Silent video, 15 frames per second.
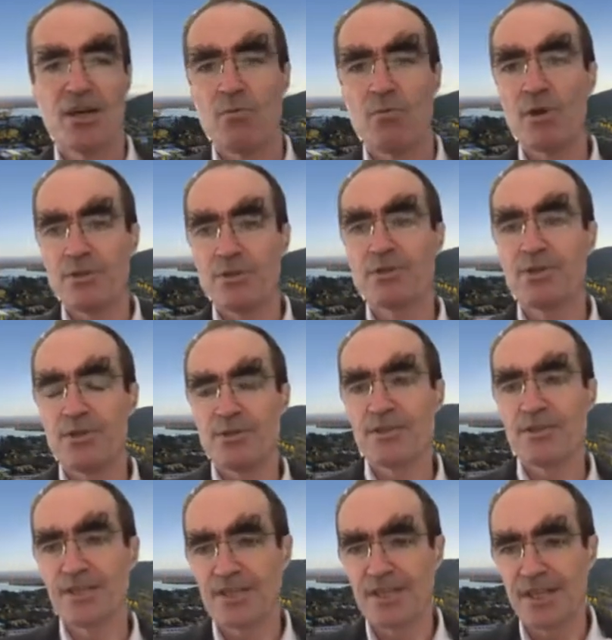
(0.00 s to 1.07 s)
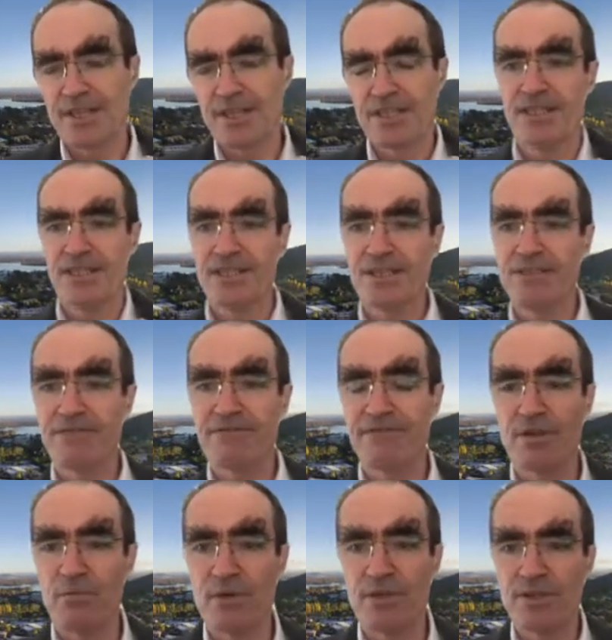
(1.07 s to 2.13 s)
What you choose in the second year does
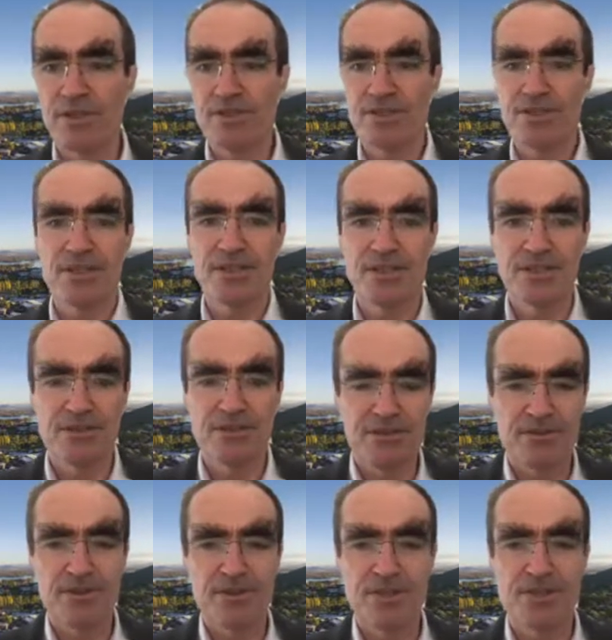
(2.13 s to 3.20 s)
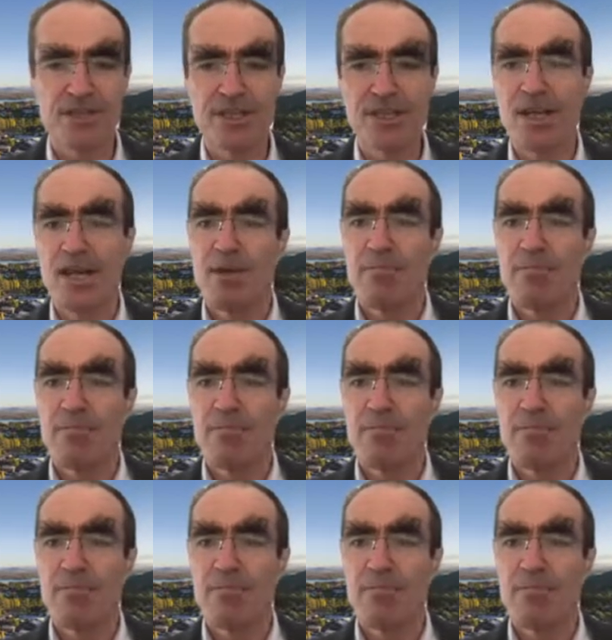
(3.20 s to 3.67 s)
affect what you can study in the third year.